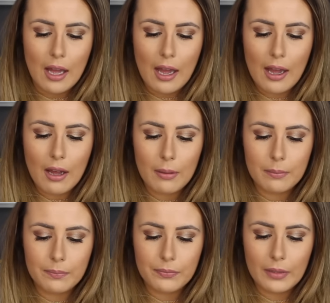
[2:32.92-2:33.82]

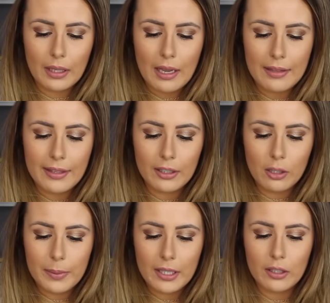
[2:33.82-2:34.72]
Um, I think
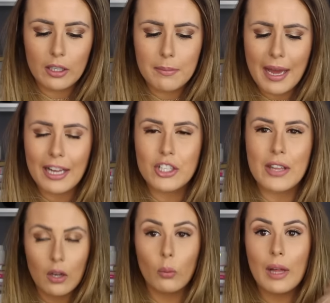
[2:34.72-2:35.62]
it'll be a good match.
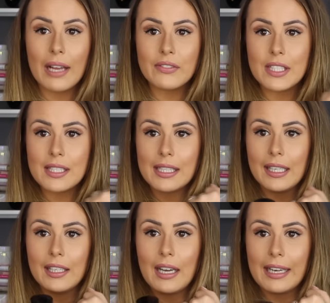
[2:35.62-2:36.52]
We'll have to
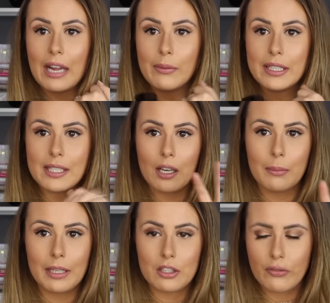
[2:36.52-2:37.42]
see. I can't really
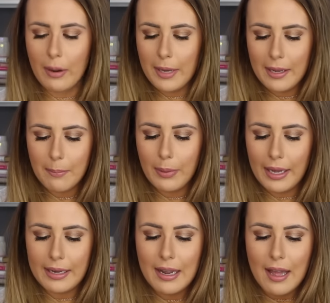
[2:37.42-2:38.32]
tell much from it,
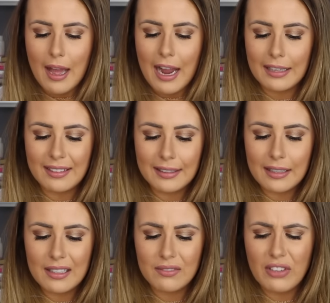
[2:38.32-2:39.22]
but I think
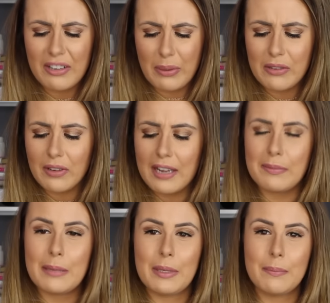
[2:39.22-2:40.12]
that 5.5
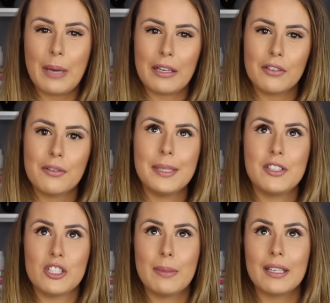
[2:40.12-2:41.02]
might be better for
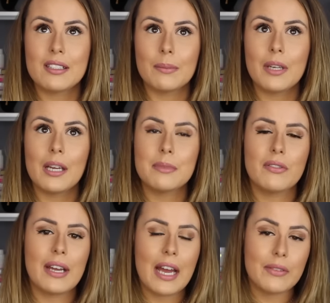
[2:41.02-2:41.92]
me just because sometimes
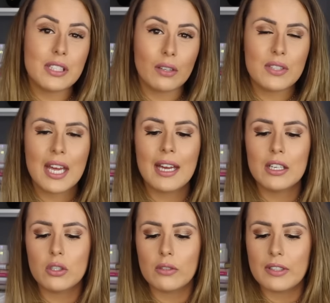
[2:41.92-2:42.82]
if I haven't
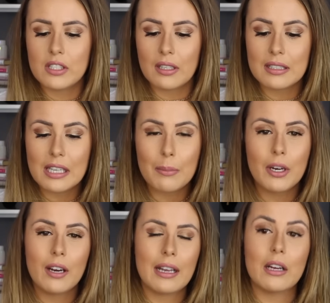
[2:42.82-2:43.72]
self-tanned or if it's not
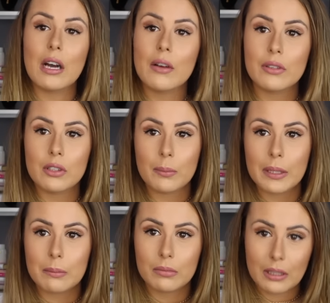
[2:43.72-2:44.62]
summer and I don't have a little
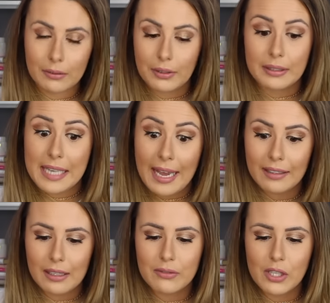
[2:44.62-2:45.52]
bit of a
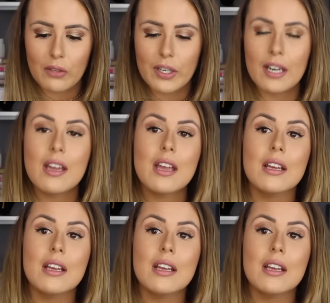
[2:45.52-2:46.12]
tan left over,